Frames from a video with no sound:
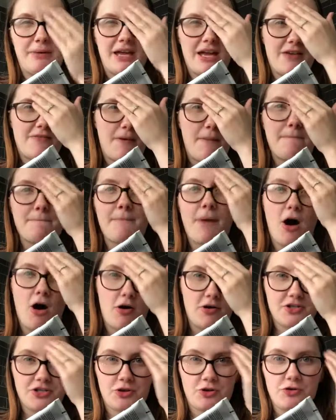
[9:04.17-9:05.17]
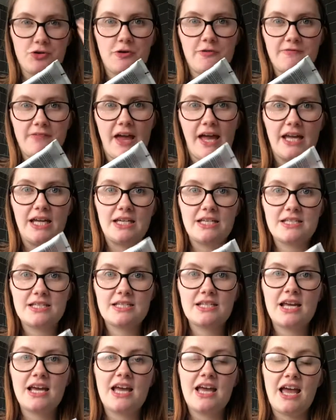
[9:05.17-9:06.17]
a bit of a mask on your
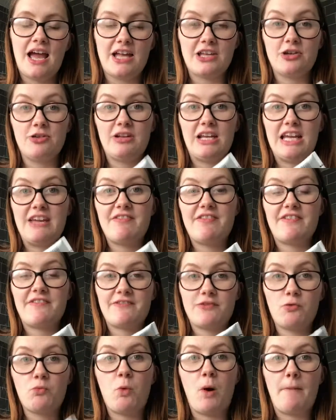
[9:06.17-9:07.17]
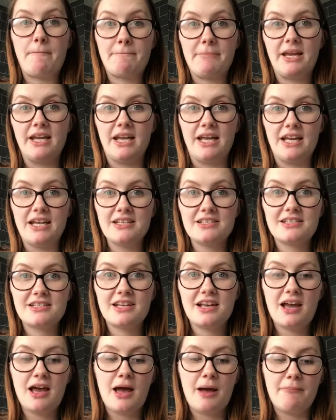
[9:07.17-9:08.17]
face, and you leave it for 1
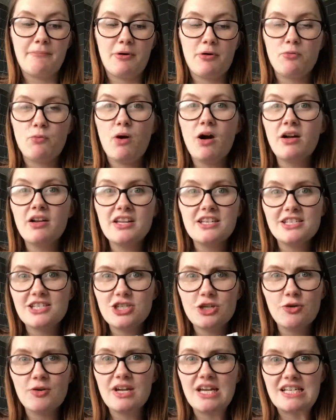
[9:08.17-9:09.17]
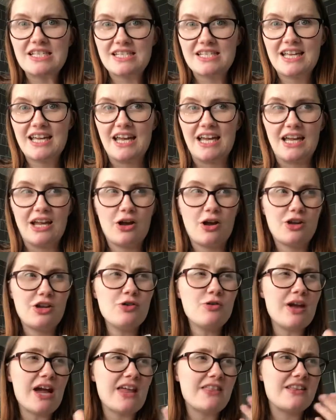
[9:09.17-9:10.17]
minute. But while it's doing its thing,
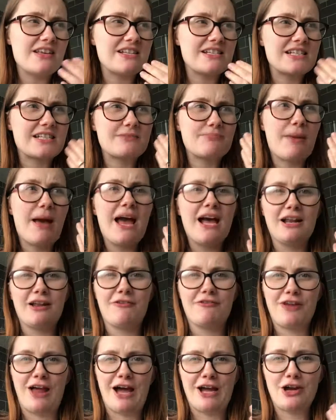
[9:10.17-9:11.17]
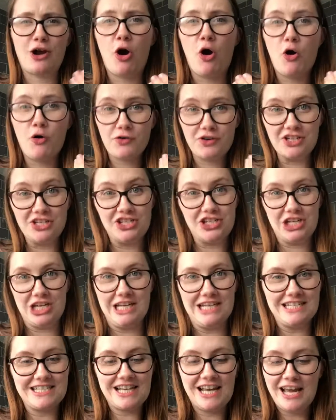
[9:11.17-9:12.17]
you get this smell of like
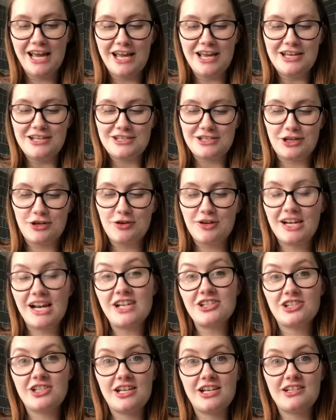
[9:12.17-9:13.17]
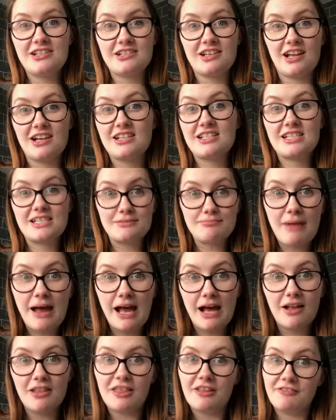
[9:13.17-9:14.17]
oranges. So you can actually like
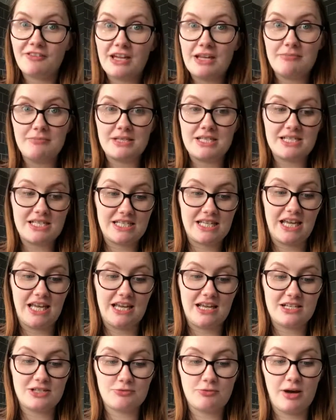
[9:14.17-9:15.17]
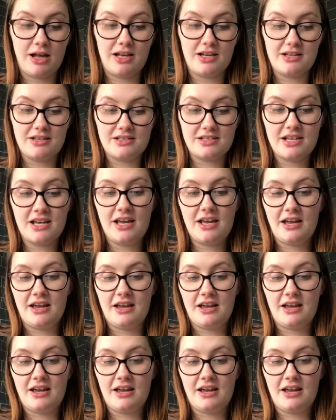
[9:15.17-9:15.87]
smell the vitamin C as well as